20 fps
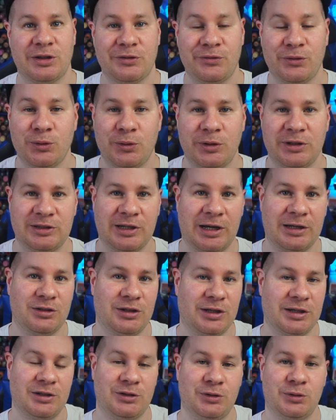I've always had
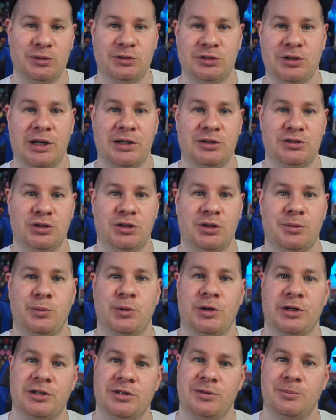like a little side job
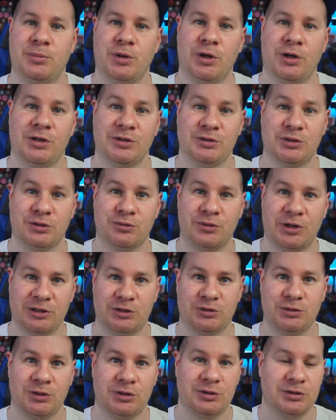working in bars or
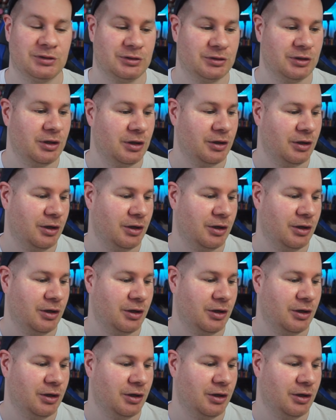restaurants.